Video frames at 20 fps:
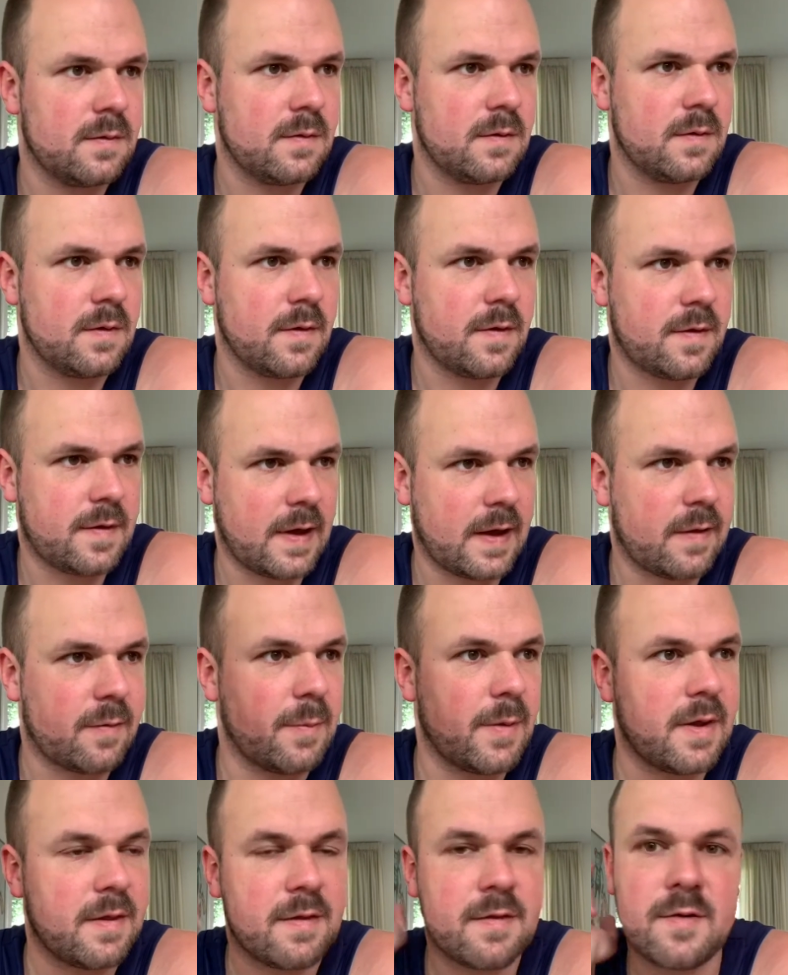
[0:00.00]
6
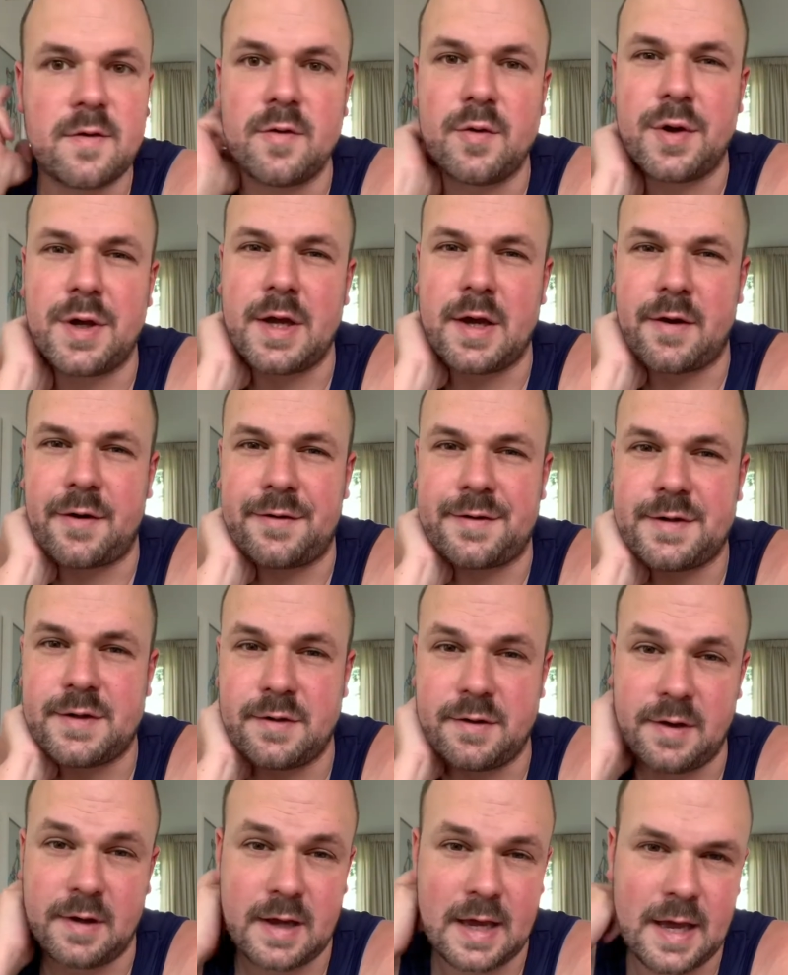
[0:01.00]
months to a year
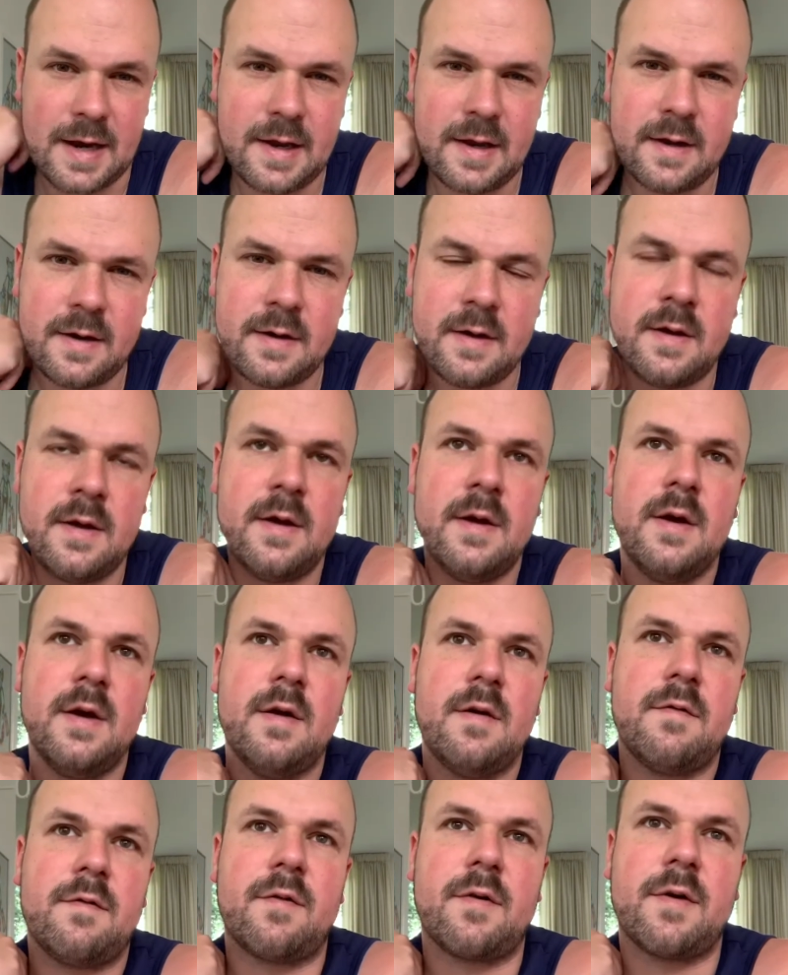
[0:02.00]
till you get it.
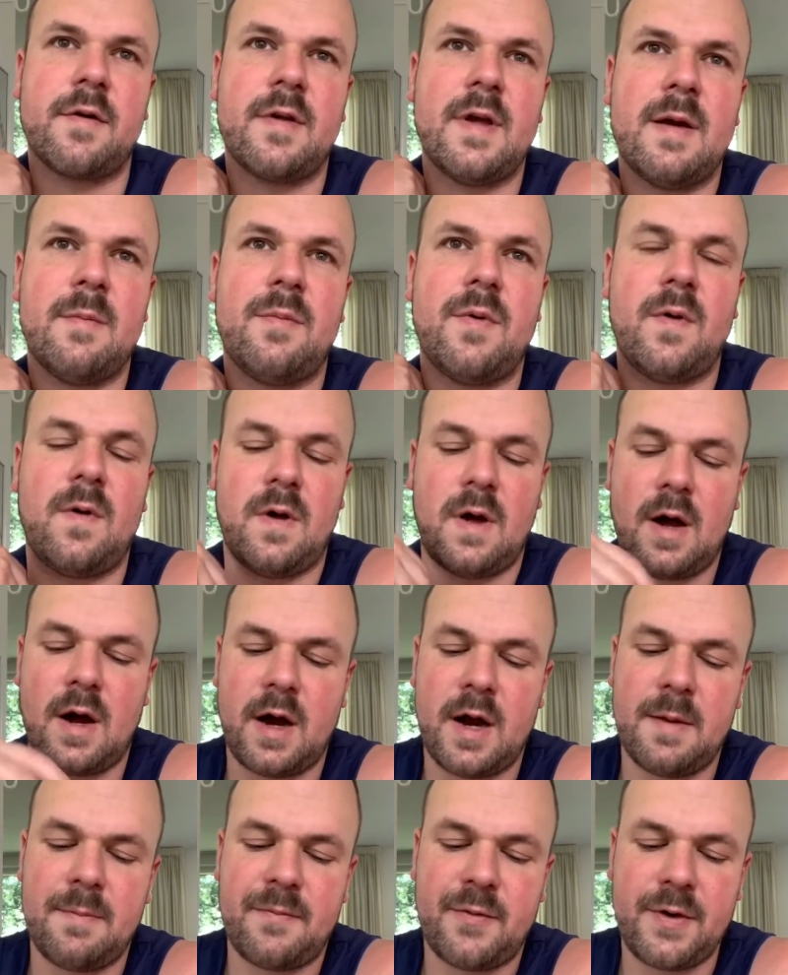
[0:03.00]
For example,
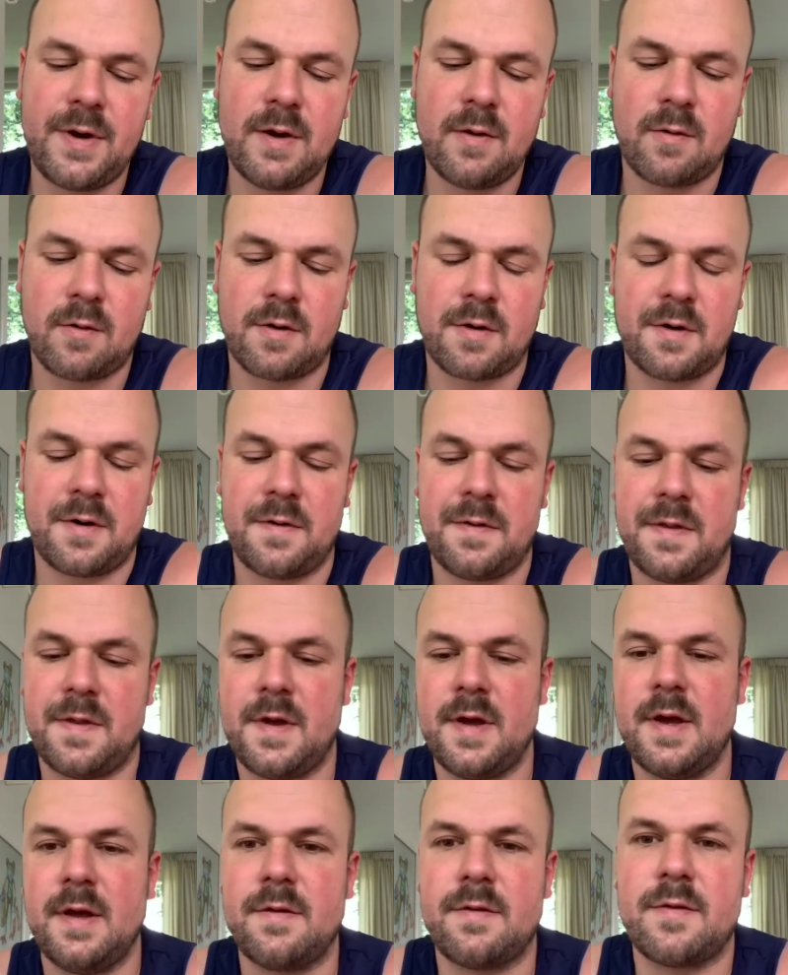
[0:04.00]
I pre-ordered
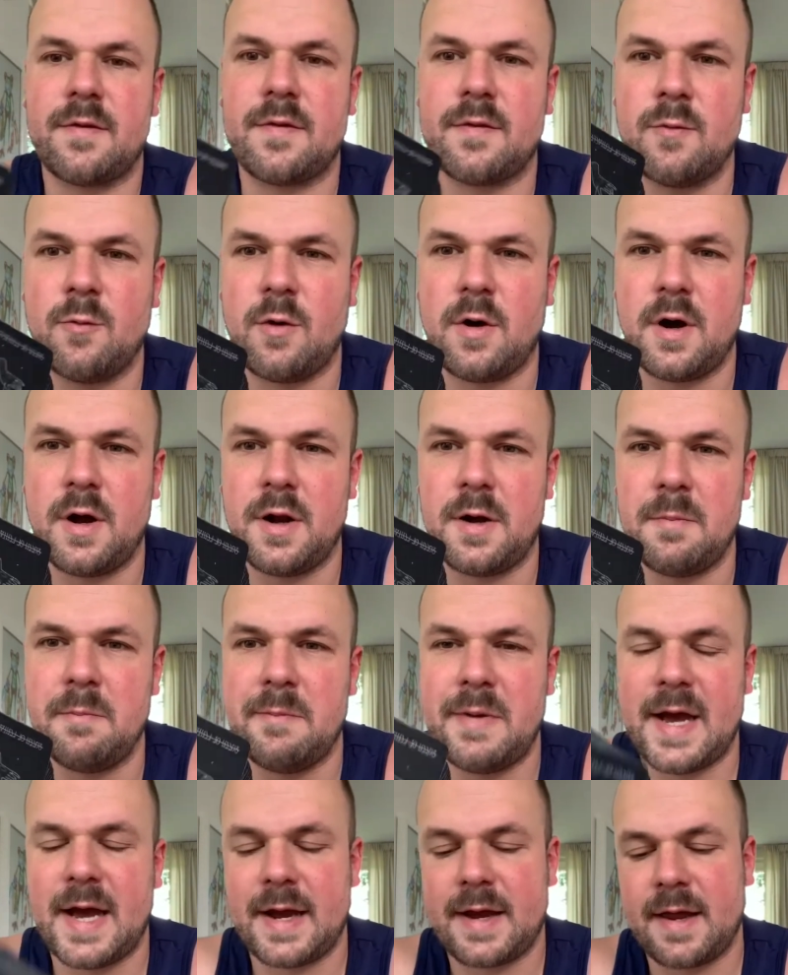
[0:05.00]
this one
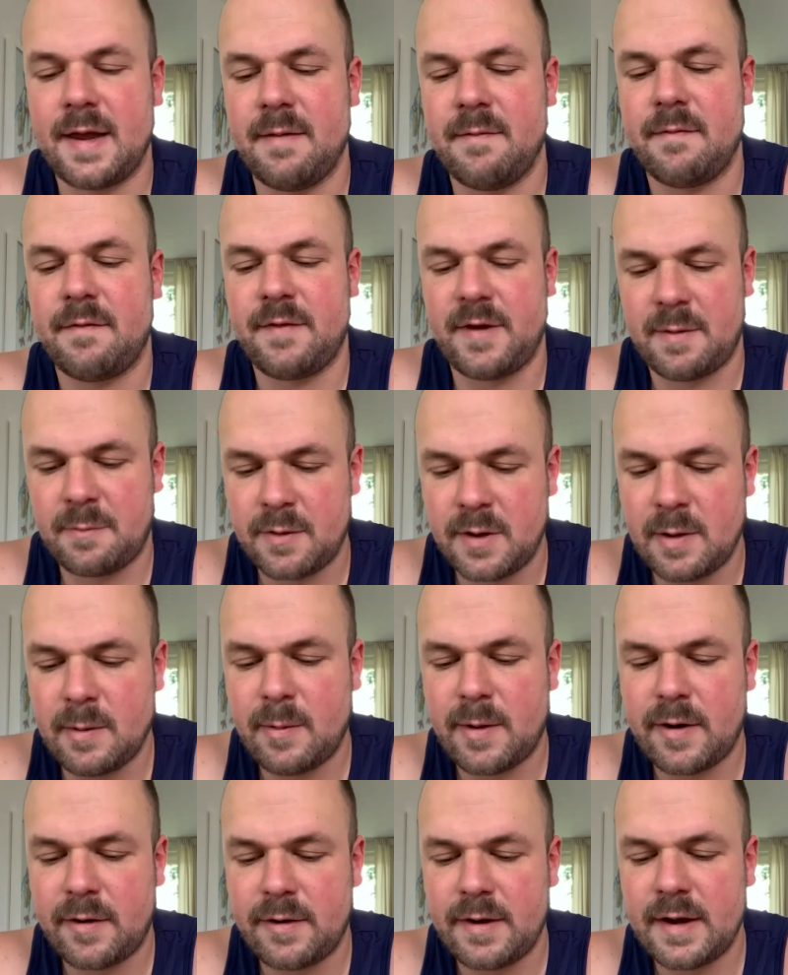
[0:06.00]
back in
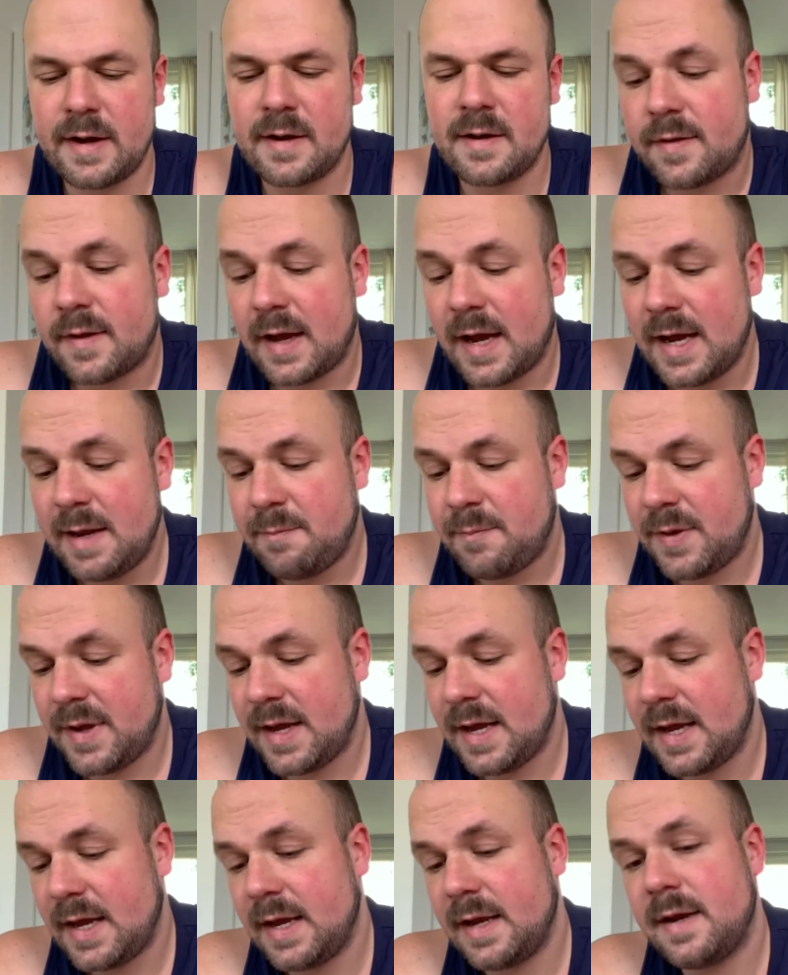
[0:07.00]
February. I
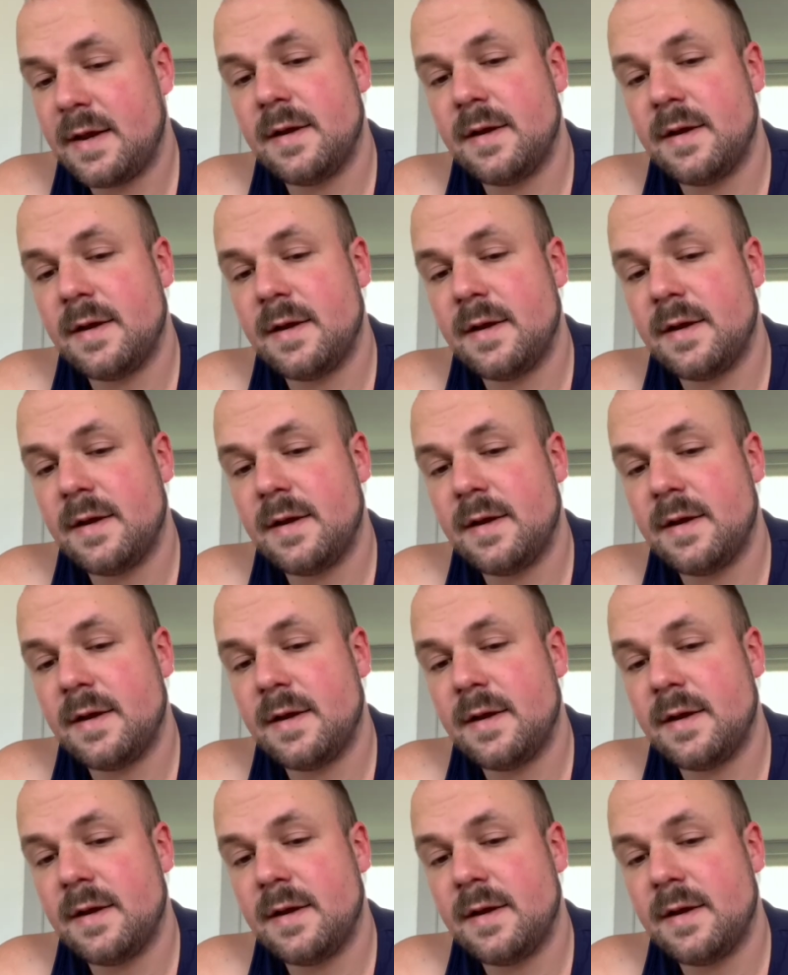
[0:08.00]
paid